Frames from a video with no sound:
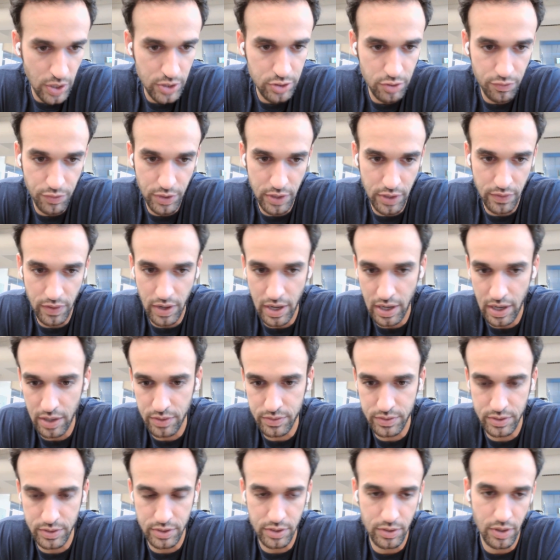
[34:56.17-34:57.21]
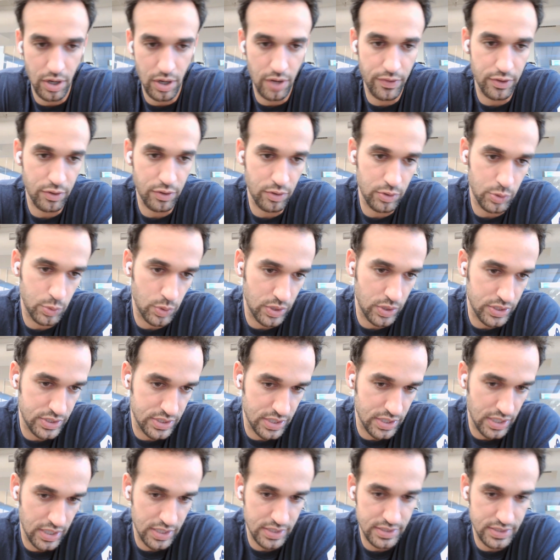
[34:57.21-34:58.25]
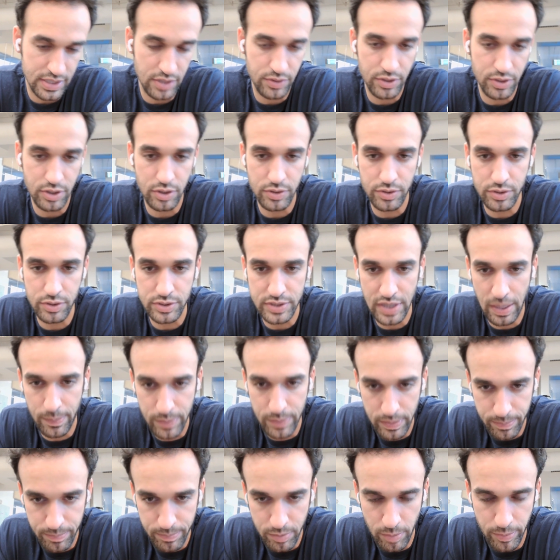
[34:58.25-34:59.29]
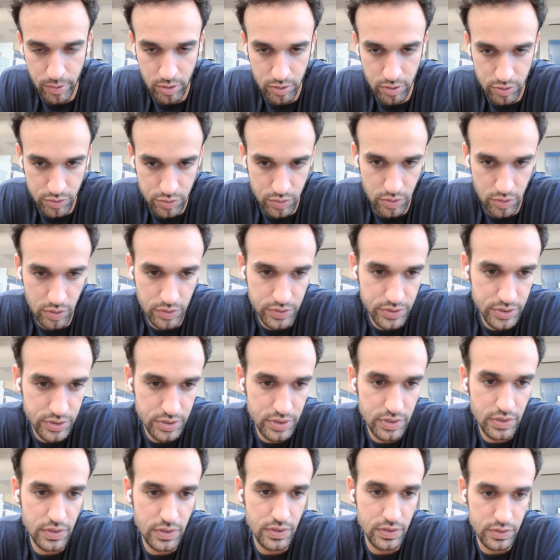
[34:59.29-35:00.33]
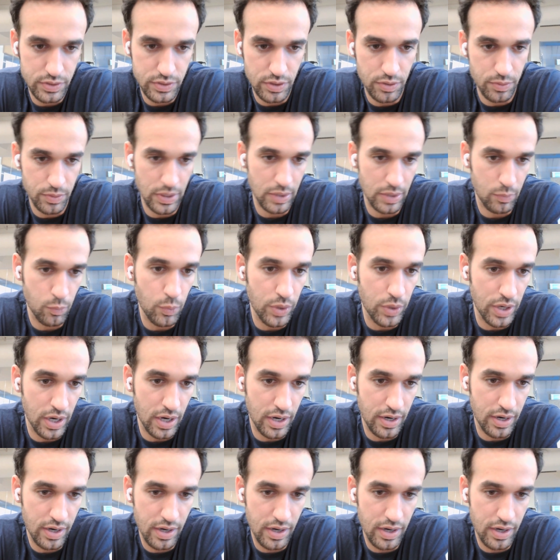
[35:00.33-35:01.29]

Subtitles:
trying to figure out, how they're going to adjust, how they're going to set up the proper controls. So like we